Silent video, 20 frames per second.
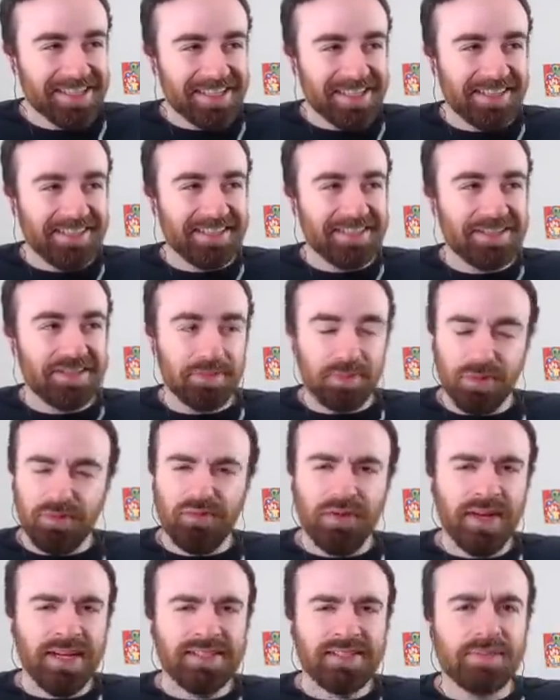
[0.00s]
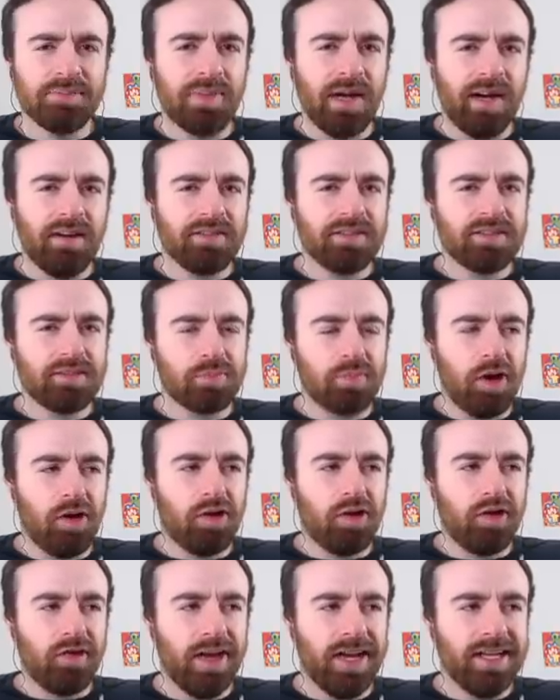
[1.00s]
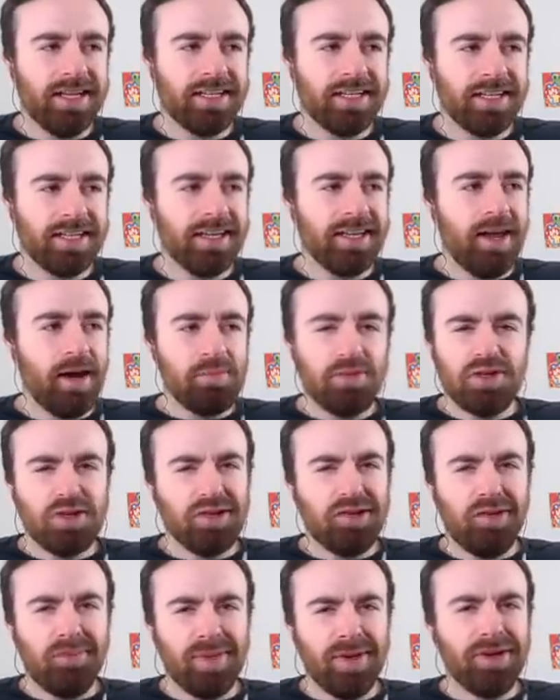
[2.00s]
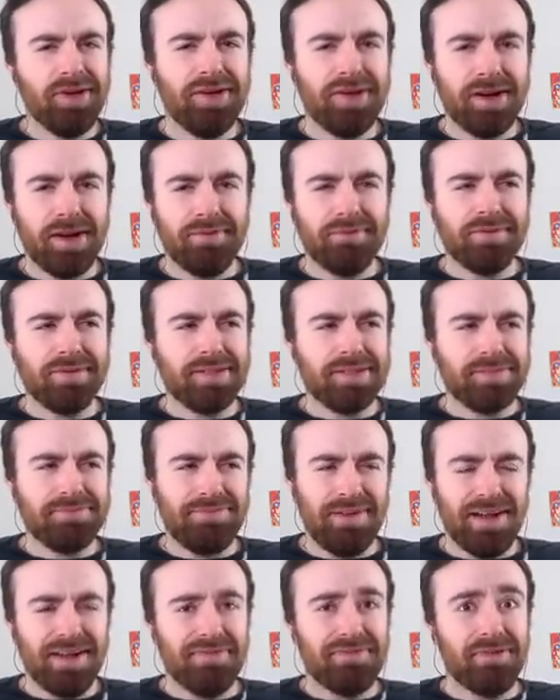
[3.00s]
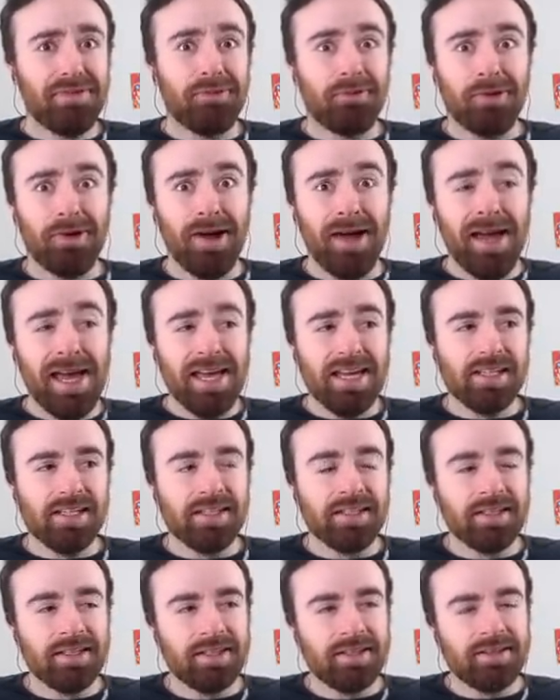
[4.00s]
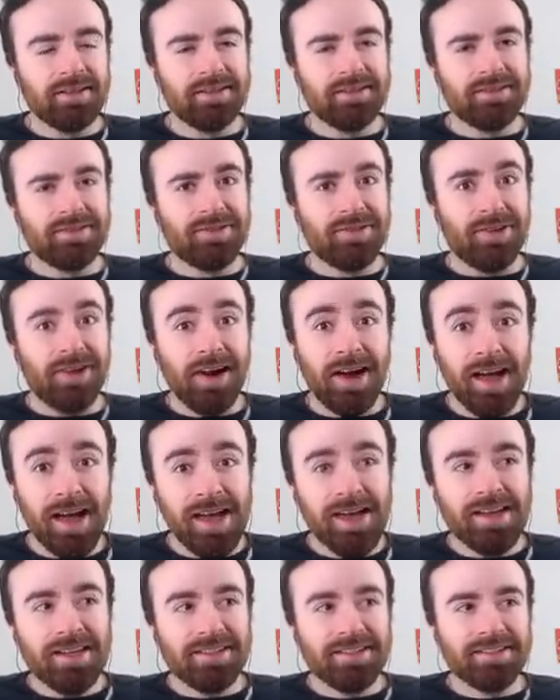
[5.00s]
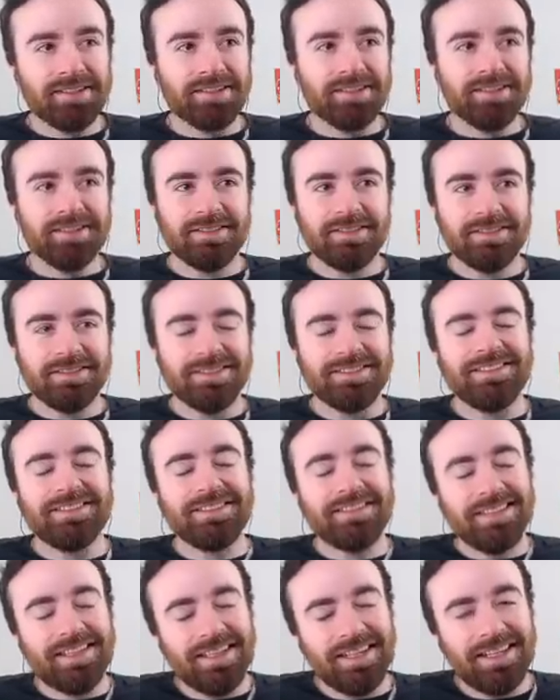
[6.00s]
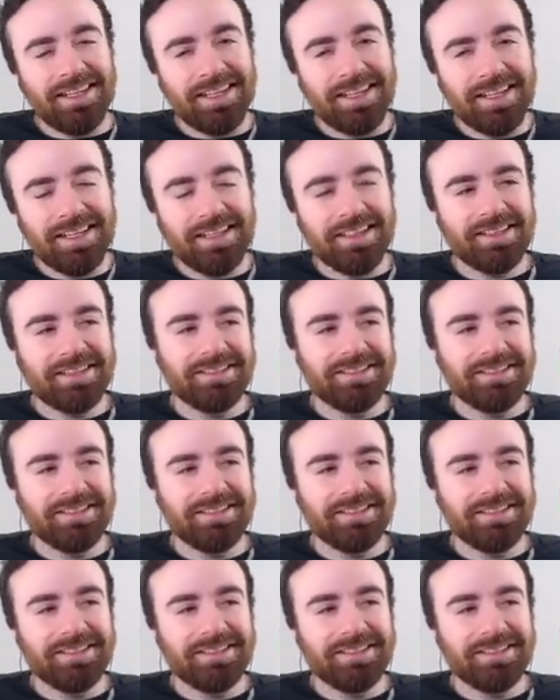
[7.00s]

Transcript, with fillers: Surely Super Frank's a balanced brawler, right? I'm sure he'll be good after this buff, right? Right? Eh.